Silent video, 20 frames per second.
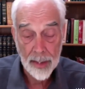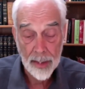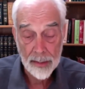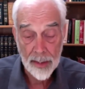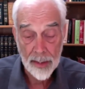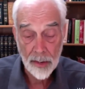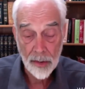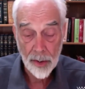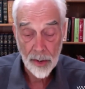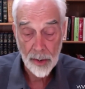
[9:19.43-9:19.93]

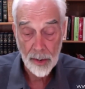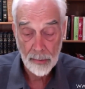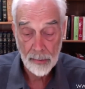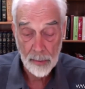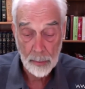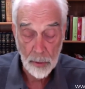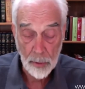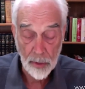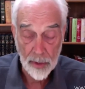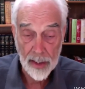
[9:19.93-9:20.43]
edition
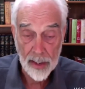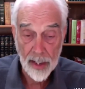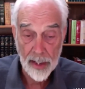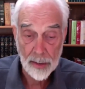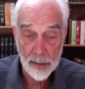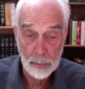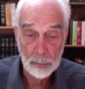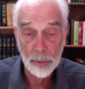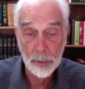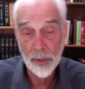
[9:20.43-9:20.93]
of the
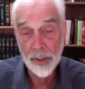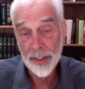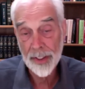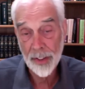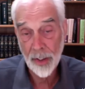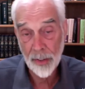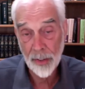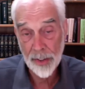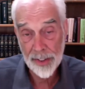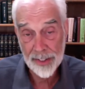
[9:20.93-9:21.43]
Boninghausen
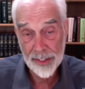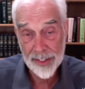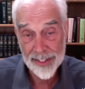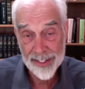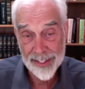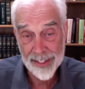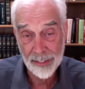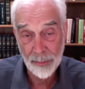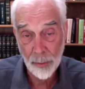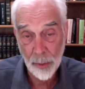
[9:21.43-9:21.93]
puts those
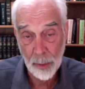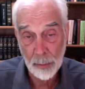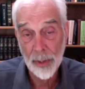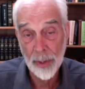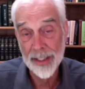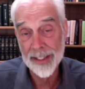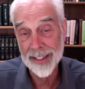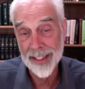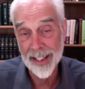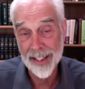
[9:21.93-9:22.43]

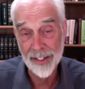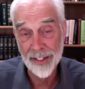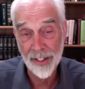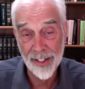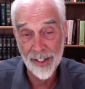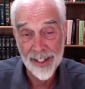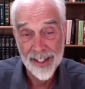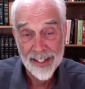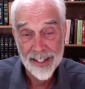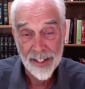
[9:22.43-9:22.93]
rubrics
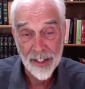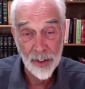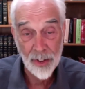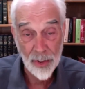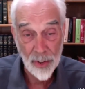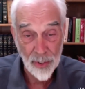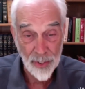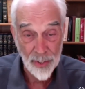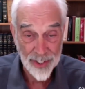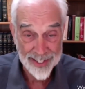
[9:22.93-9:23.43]
under the
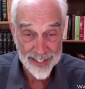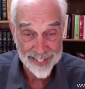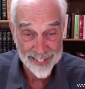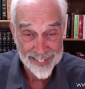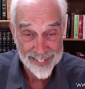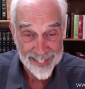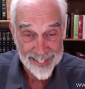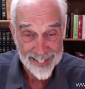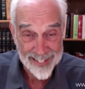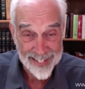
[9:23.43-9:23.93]

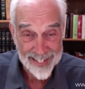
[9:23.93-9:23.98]
stool.